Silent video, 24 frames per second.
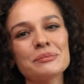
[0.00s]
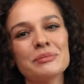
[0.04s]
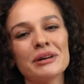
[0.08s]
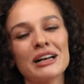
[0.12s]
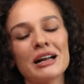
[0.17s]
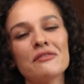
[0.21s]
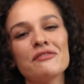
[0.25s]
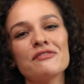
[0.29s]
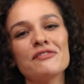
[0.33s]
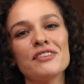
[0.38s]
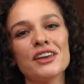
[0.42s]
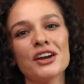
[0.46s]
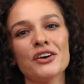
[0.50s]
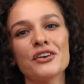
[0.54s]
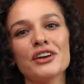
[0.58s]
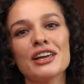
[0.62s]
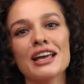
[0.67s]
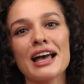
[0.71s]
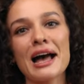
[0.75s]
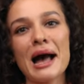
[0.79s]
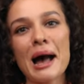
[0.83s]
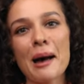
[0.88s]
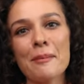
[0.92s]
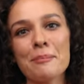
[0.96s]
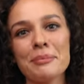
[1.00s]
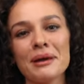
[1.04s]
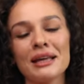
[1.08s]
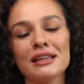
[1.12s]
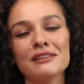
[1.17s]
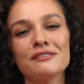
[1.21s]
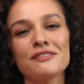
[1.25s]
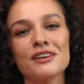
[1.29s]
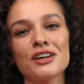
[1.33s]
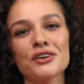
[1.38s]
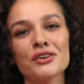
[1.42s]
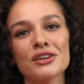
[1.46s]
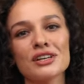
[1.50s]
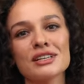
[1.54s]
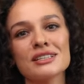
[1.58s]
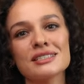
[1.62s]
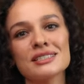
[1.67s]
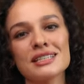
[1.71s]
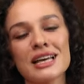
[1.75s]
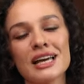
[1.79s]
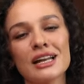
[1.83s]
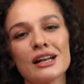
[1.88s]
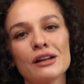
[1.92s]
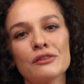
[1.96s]
but I'm very happy and very
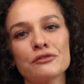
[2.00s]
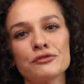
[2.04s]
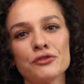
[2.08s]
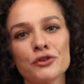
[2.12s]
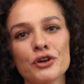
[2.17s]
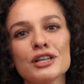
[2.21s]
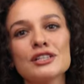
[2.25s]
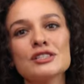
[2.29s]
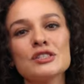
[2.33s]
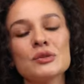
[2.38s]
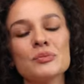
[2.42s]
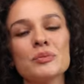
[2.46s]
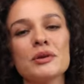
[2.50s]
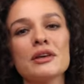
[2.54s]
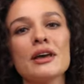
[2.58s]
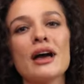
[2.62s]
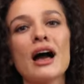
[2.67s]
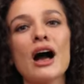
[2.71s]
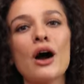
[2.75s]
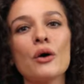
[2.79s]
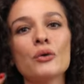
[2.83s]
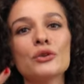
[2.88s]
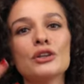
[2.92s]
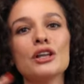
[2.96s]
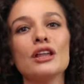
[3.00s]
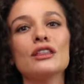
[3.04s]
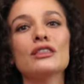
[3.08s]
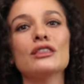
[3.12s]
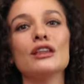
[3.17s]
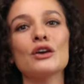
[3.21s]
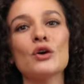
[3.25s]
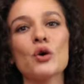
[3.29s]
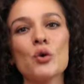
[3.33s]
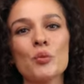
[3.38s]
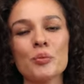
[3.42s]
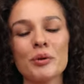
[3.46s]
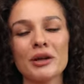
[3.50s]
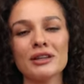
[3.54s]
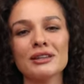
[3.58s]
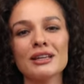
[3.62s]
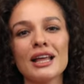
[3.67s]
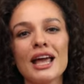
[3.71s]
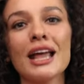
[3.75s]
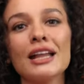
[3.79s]
excited for it to be out in the open.